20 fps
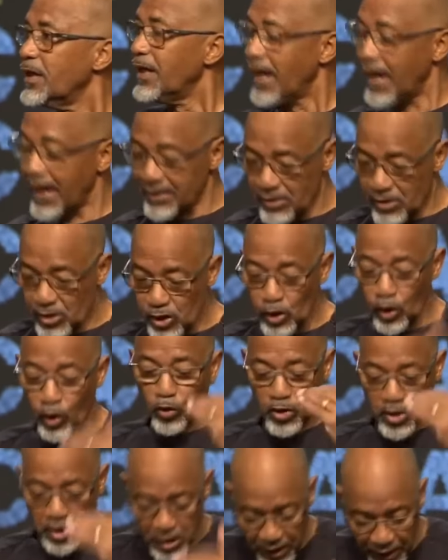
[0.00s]
And
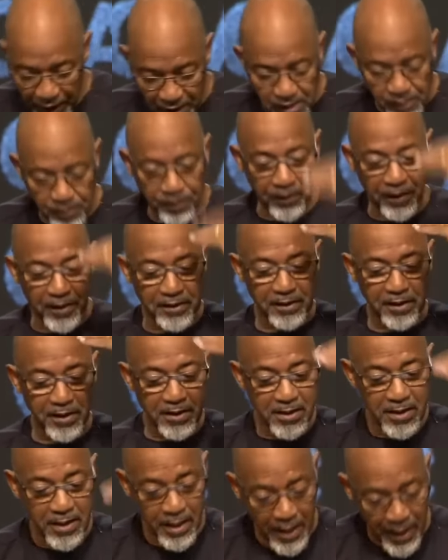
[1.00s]
so she gets
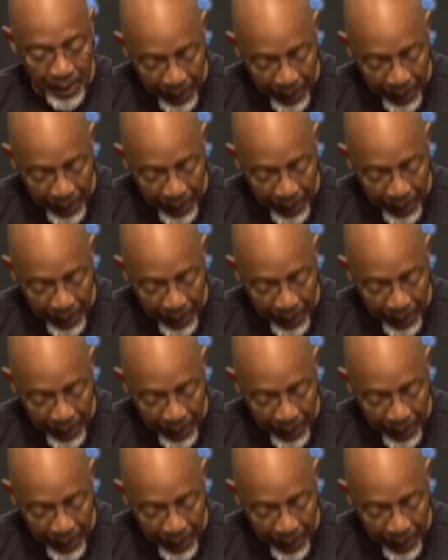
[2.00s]
pregnant